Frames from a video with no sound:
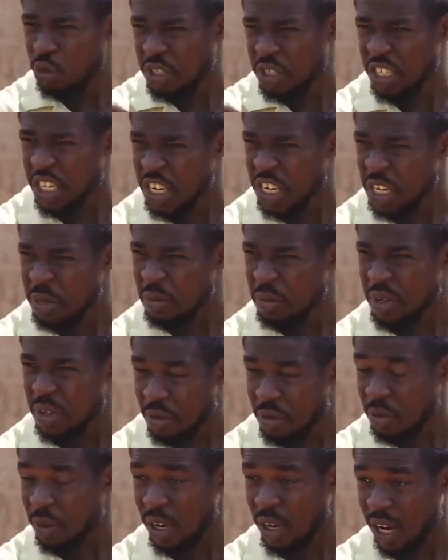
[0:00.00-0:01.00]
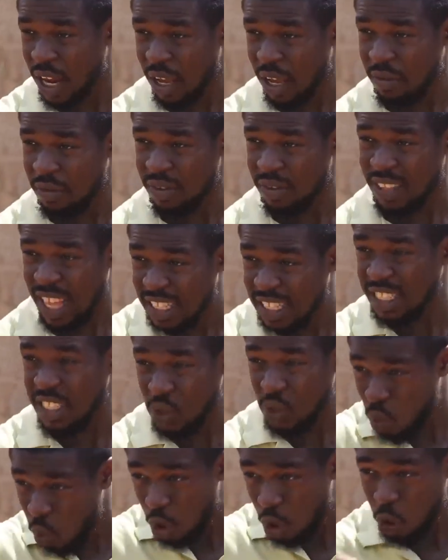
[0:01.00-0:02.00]
If you want to see him in real
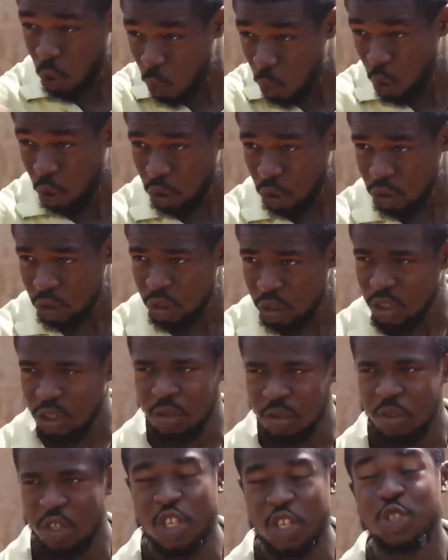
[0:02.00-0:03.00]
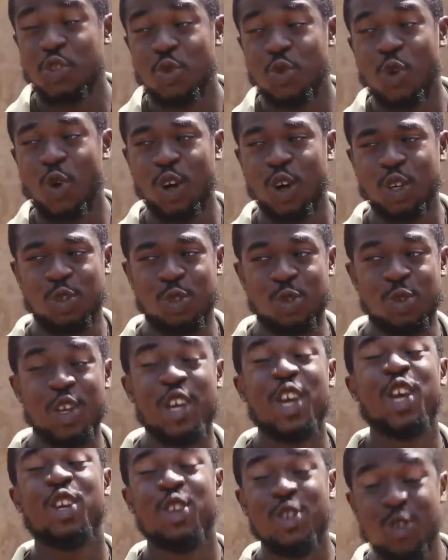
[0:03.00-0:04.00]
life, that is one-on-one.
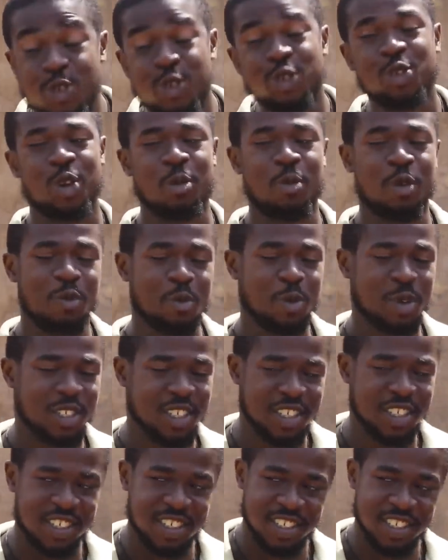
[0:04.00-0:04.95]
It will cost you a huge sum